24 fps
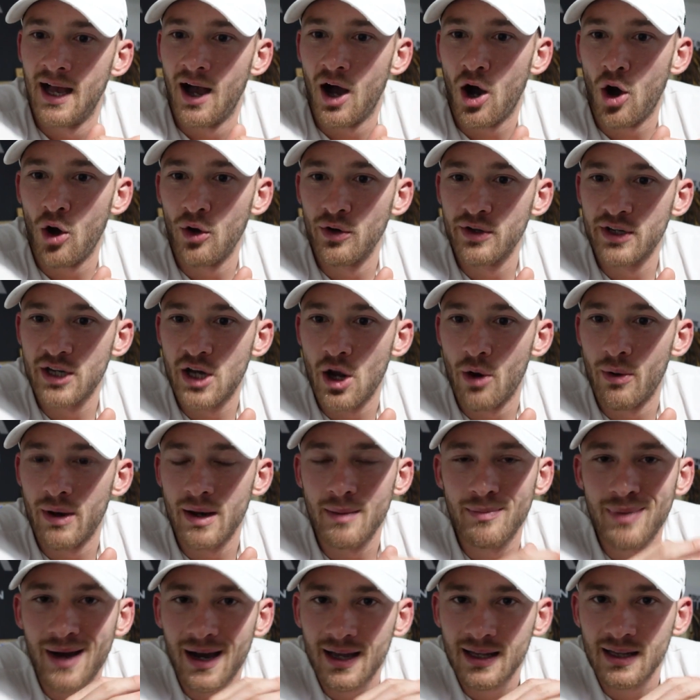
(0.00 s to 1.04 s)

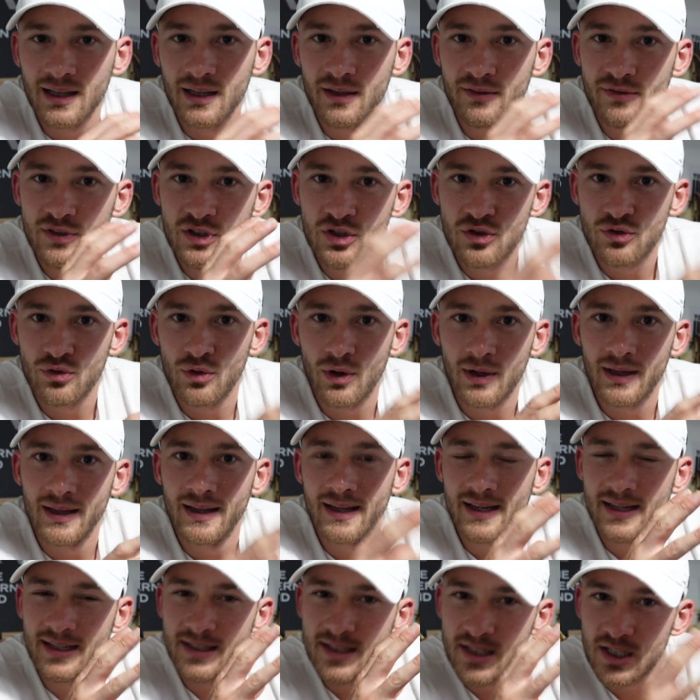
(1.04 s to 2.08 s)
ongoing battle of
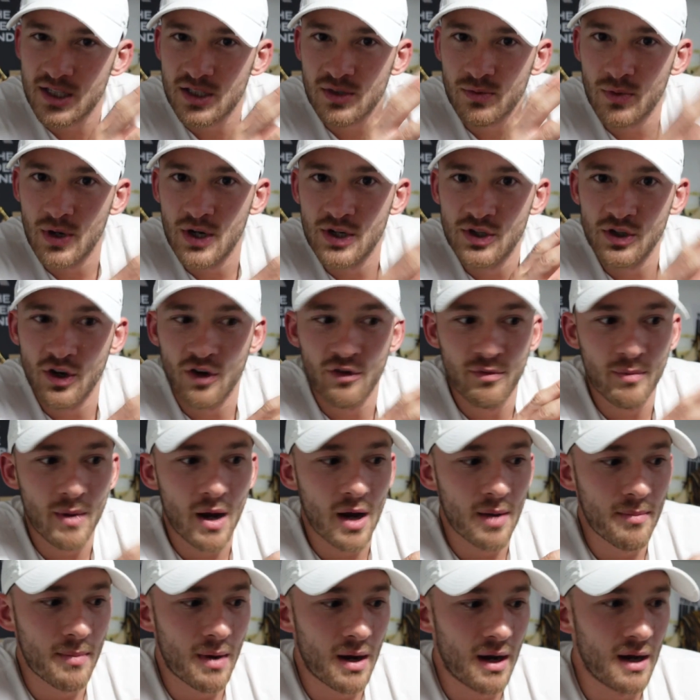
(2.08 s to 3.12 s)
struggling to switch off
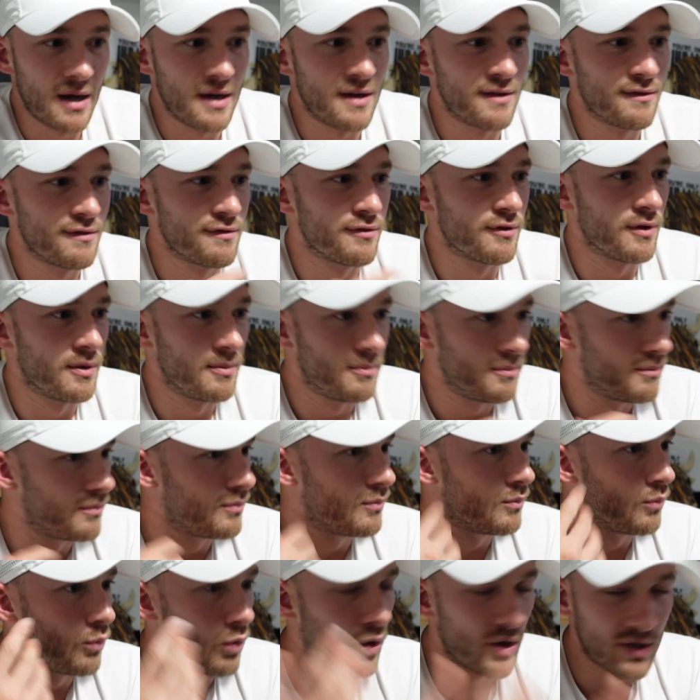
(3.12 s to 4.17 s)
my mind from
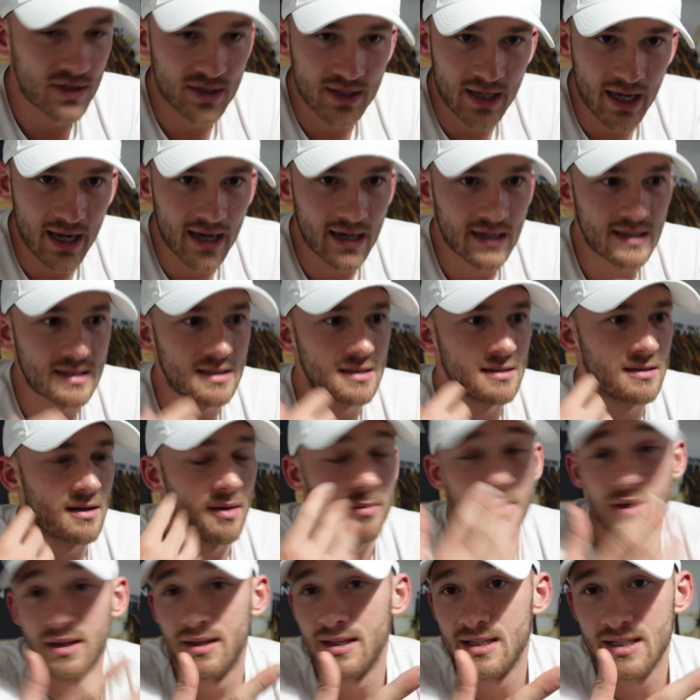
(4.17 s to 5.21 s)
what's next. I
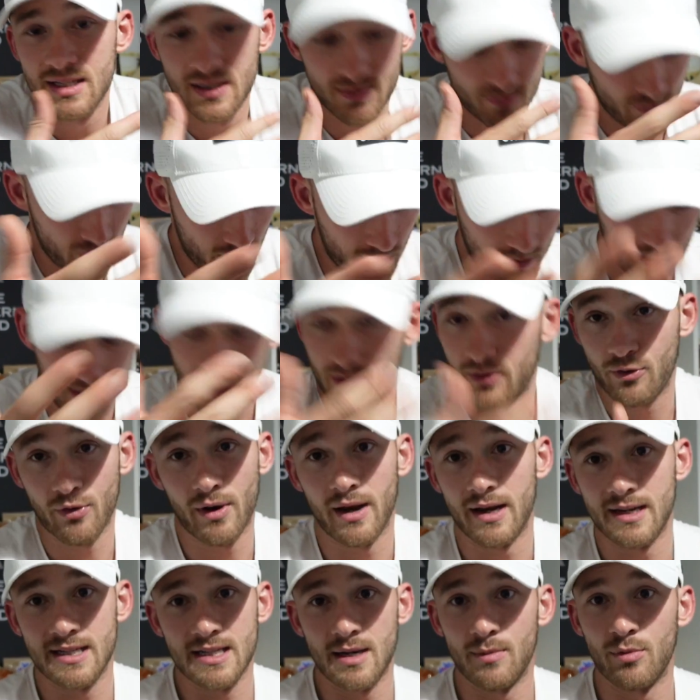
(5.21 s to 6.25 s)
mean, this is probably a
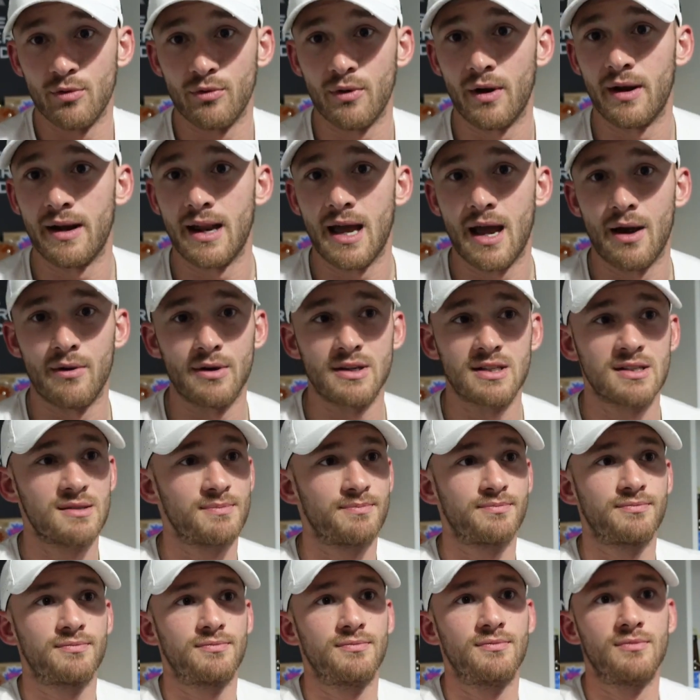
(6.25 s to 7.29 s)
great example right now.
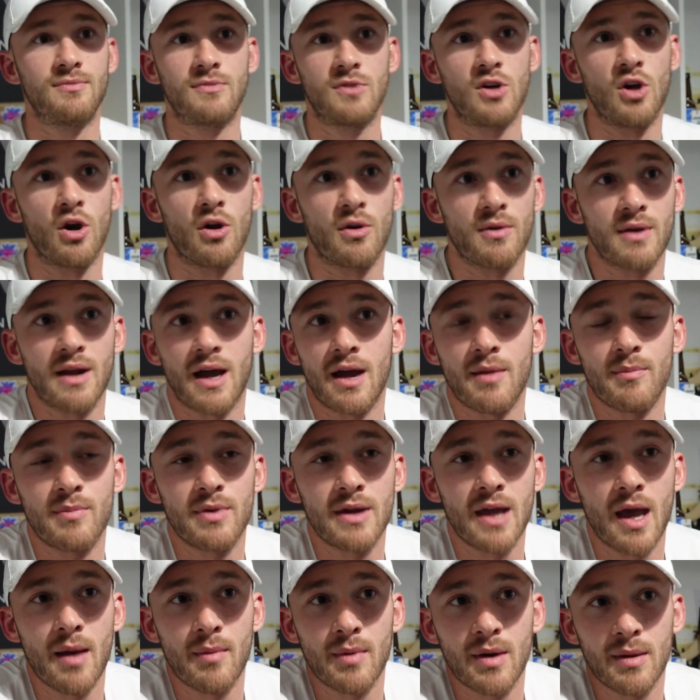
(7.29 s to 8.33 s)
It's gone 9
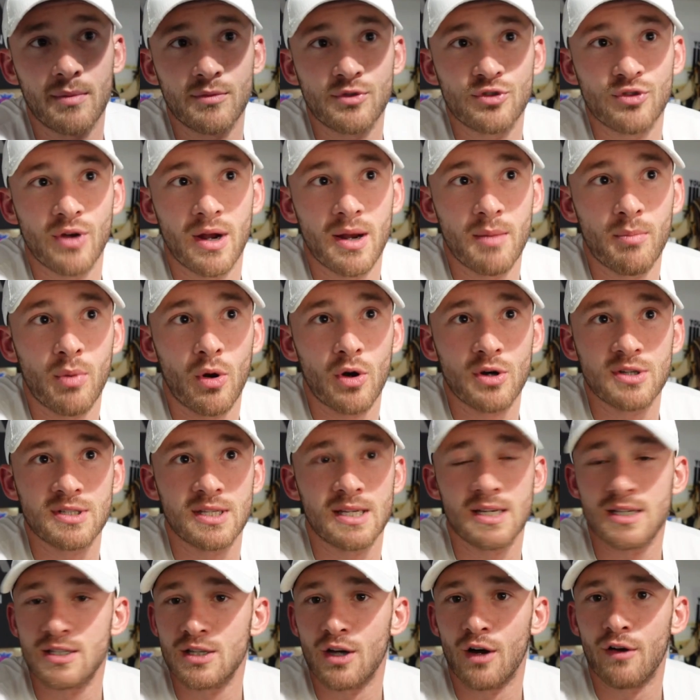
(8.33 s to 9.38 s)
p.m. and I'm trying to box
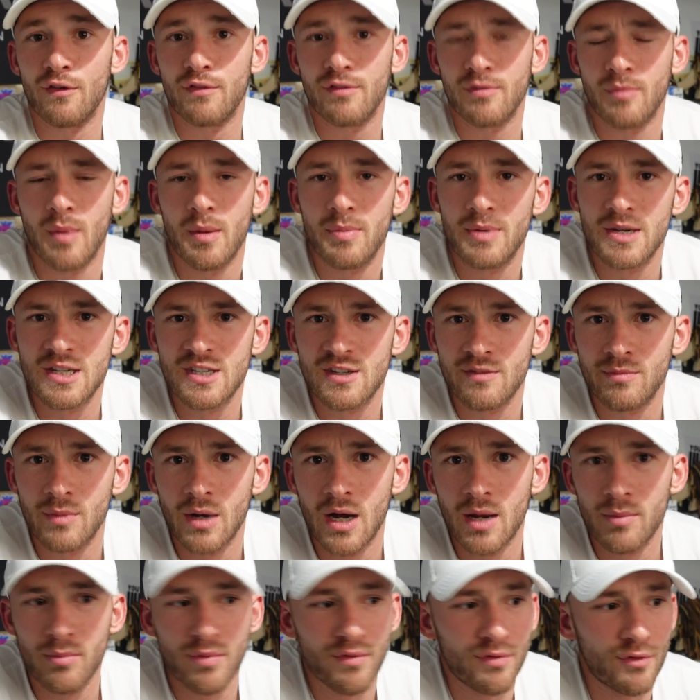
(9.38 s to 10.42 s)
things off for my peace of
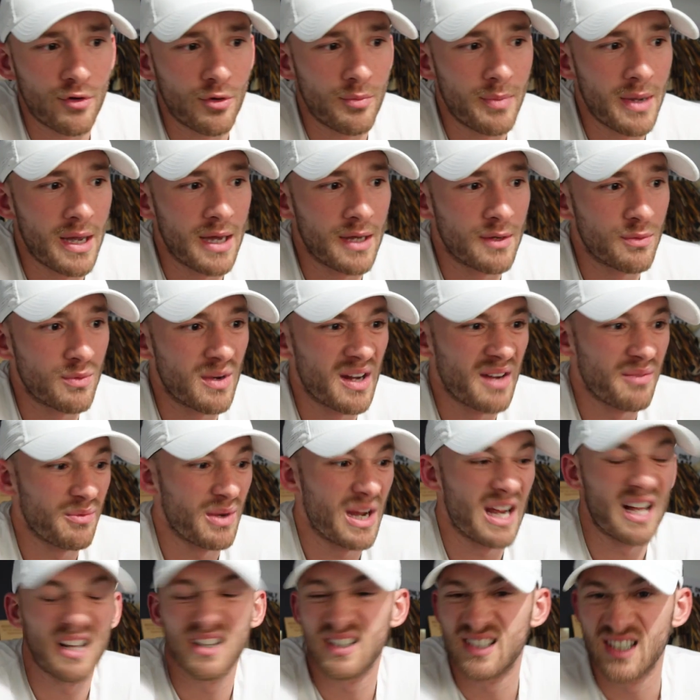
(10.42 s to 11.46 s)
mind before bed, when in
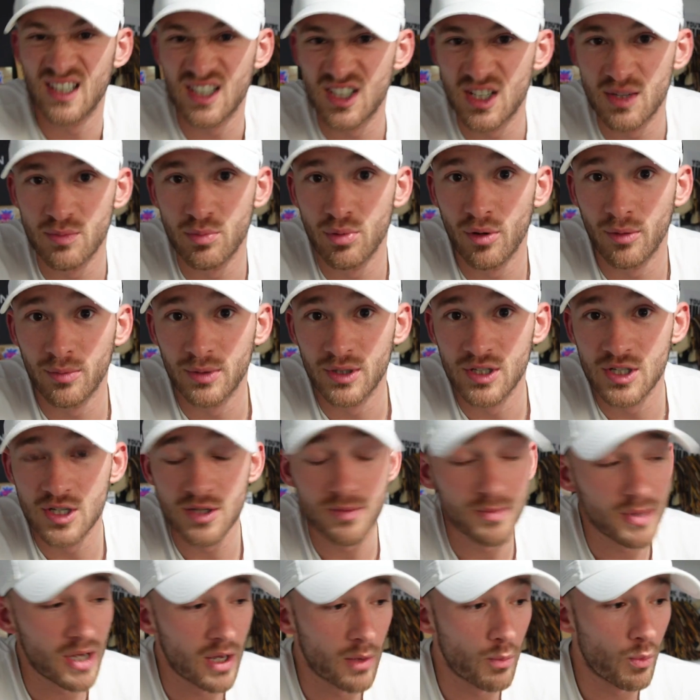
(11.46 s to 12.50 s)
reality I should probably
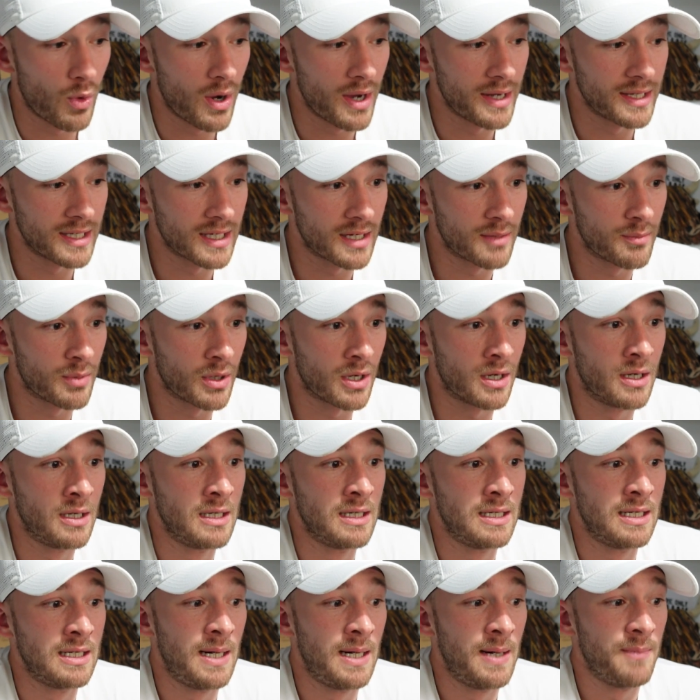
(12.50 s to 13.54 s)
just be unwinding. But
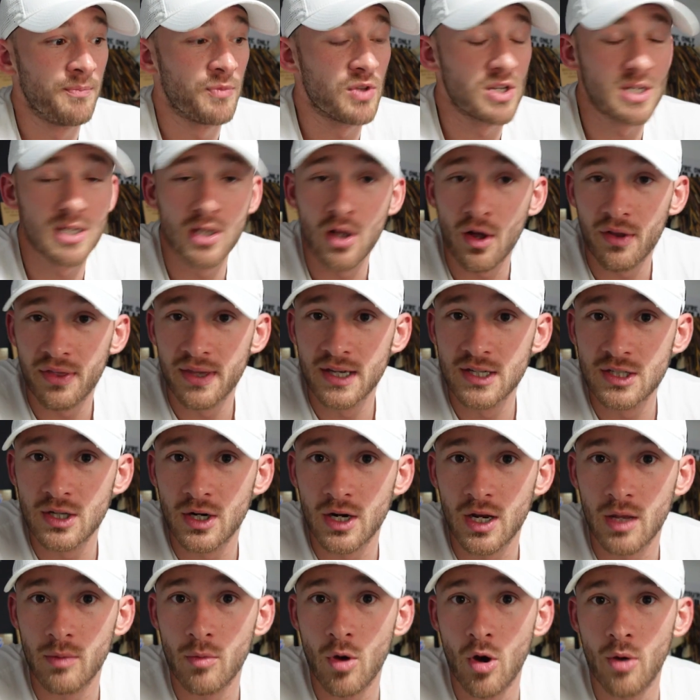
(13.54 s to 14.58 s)
there's a lot of things
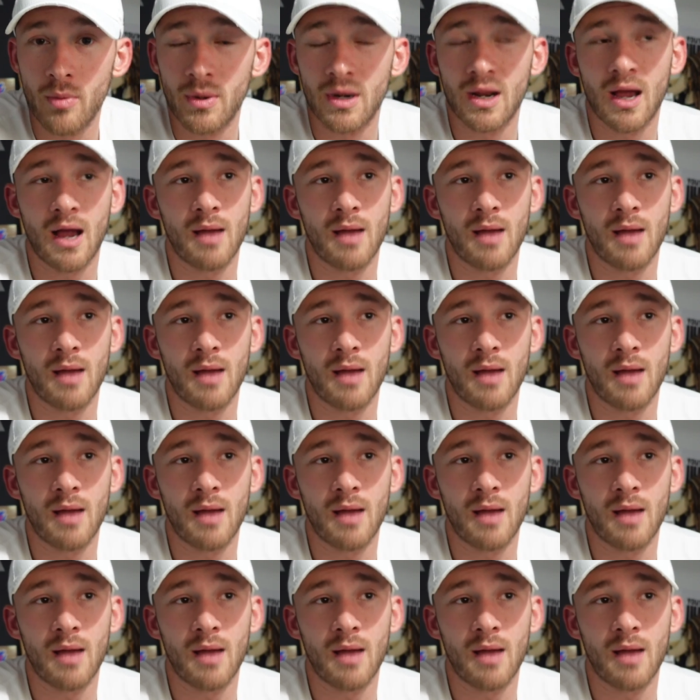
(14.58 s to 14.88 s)
on at the moment.